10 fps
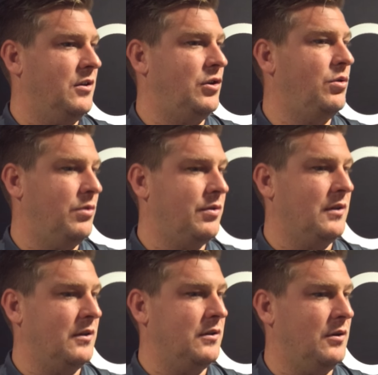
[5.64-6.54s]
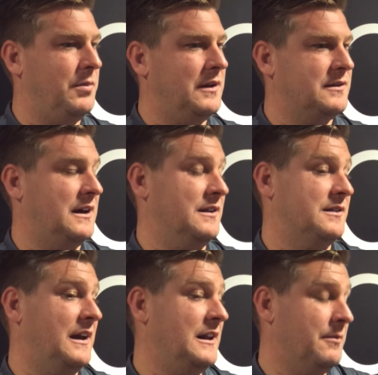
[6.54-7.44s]
the youth that'll be inside the
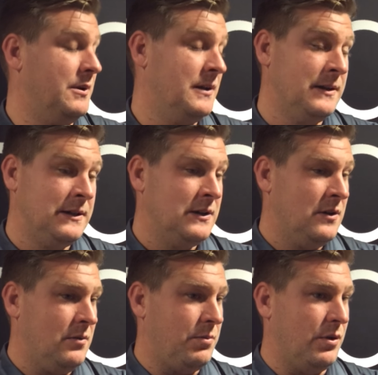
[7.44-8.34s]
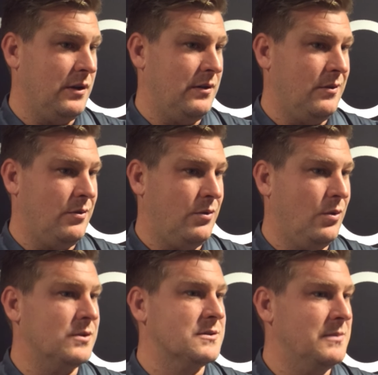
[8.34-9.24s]
stadium, and but
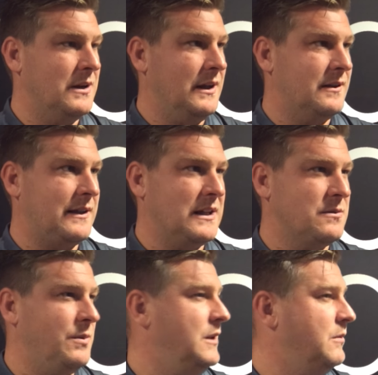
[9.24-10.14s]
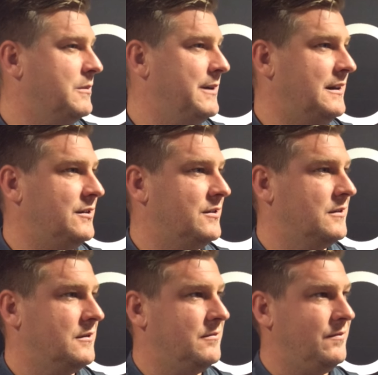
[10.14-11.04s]
ultimately it's down to what we do on the pitch.
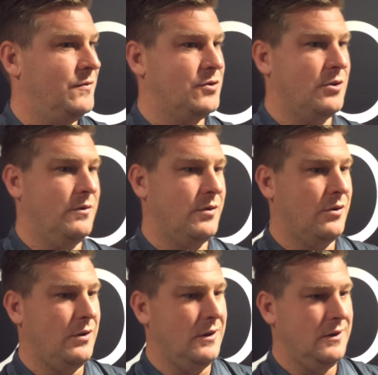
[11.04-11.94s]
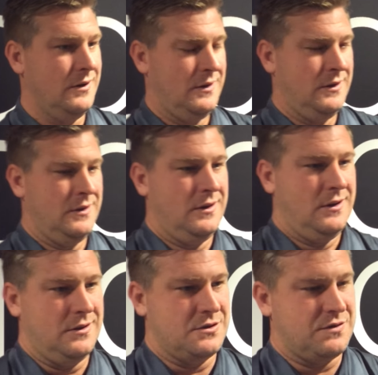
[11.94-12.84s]
So for all
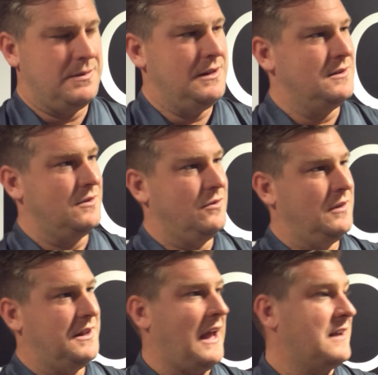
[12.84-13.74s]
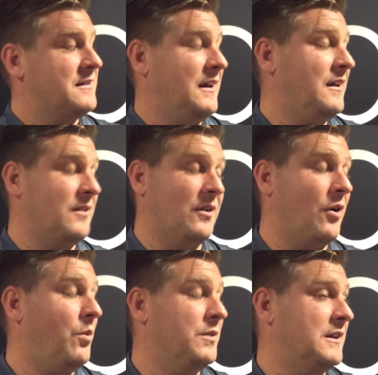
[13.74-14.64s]
the trimmings and all the nice things that
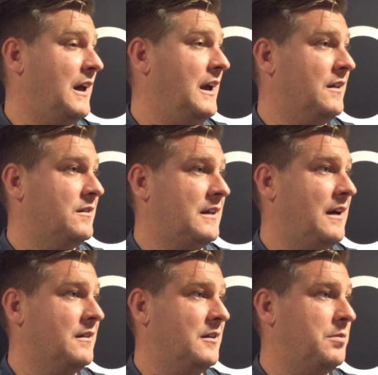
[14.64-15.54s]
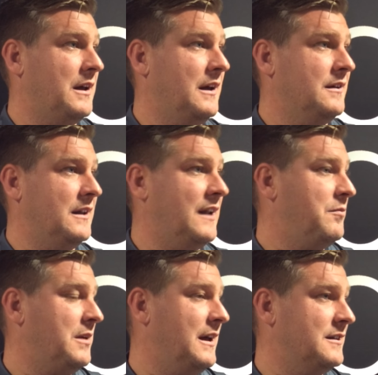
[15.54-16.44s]
go with the day, it's down to the players, the
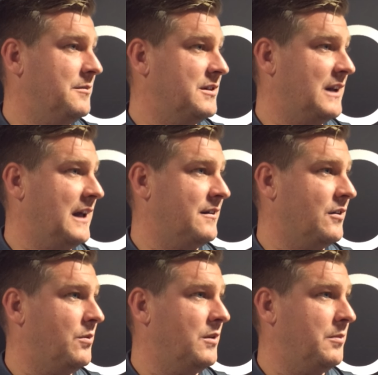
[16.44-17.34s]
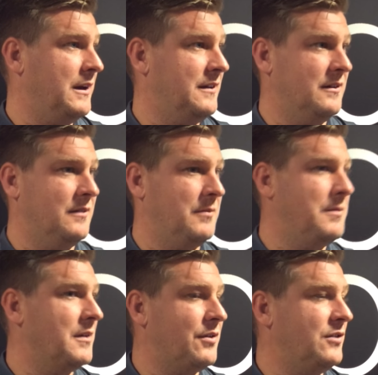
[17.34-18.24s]
11 players that we select to go on the pitch, and
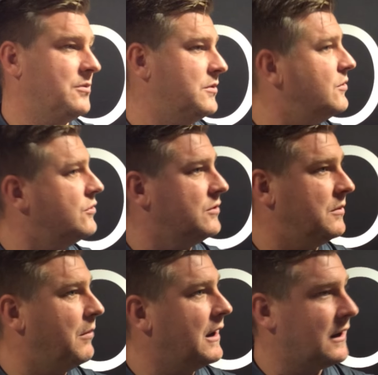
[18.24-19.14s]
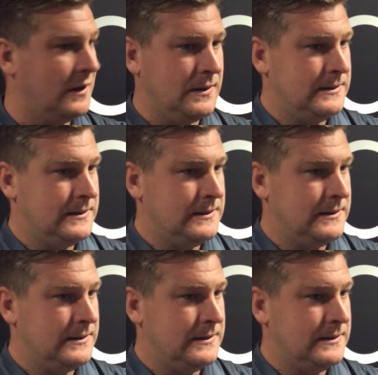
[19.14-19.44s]
maybe the three substitutions that we make